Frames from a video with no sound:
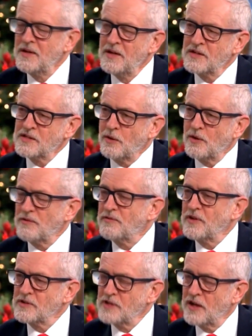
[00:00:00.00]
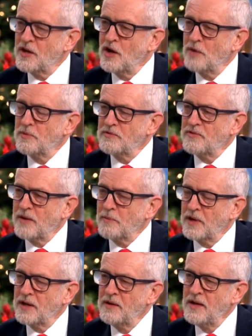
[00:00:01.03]
and so on. It feels like home and
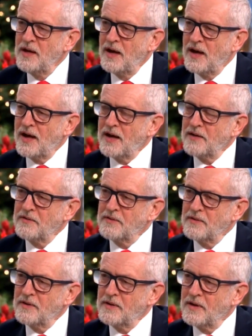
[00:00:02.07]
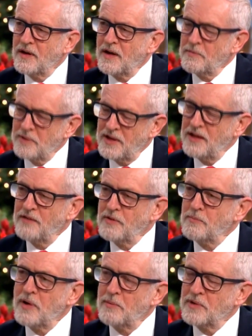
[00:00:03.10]
family. Mm. And I believe
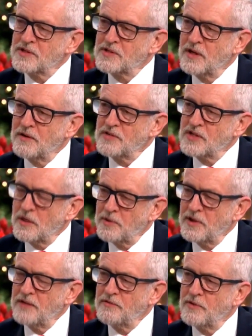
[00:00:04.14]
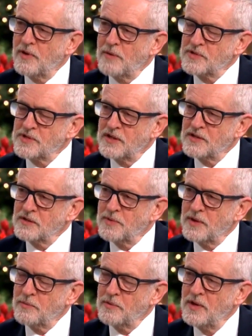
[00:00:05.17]
in public service, I believe in representing
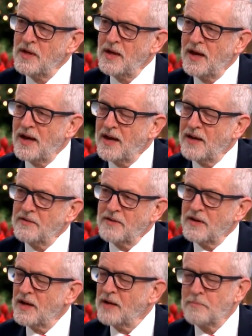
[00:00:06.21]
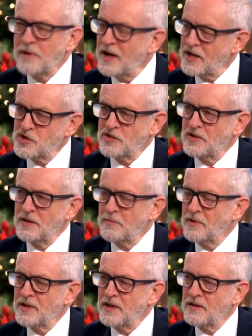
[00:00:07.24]
people, and I passionately
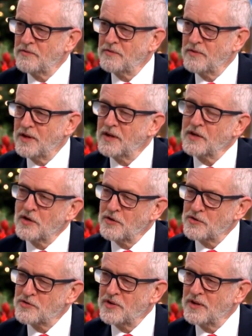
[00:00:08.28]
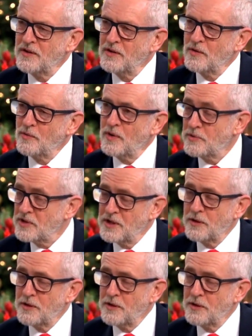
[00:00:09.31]
believe in a country where we